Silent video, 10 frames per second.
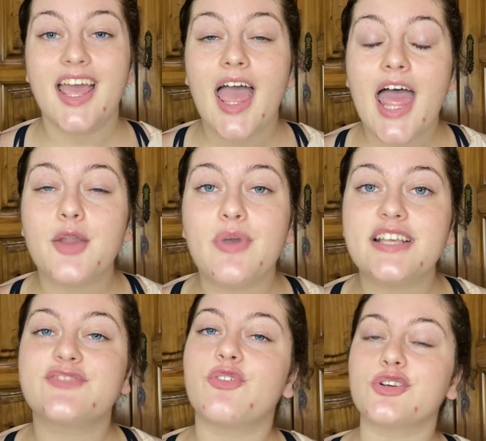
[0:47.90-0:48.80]

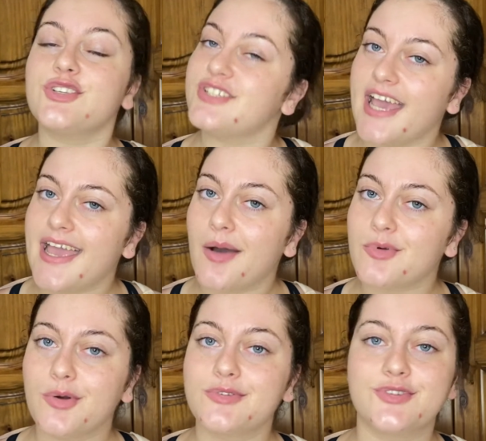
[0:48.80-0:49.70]
Anyways, for today, I'm
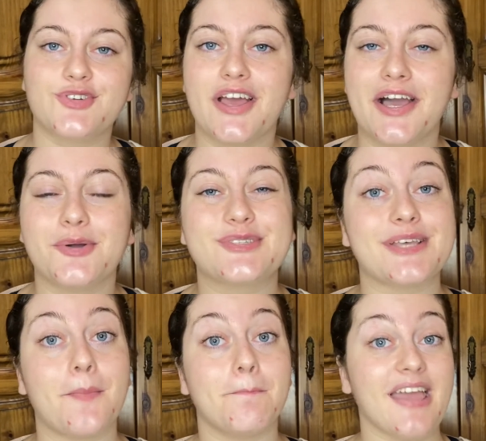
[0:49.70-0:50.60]
going to try out
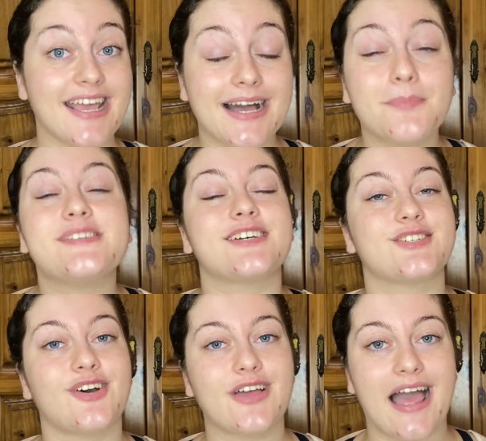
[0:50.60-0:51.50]
some makeup
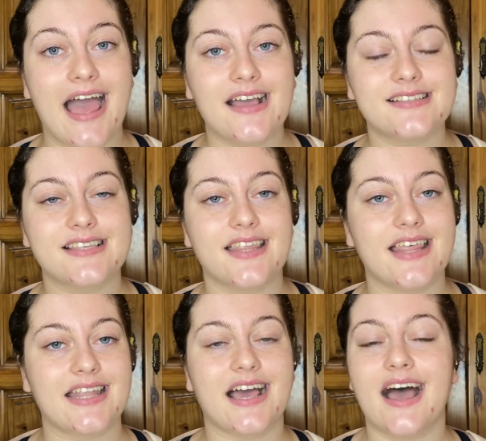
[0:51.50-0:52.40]
TikTok hacks
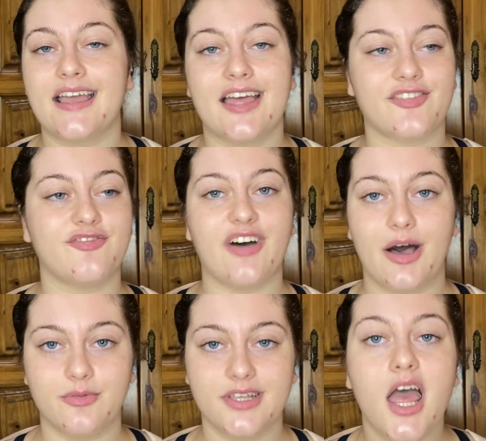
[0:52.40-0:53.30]
that I had found.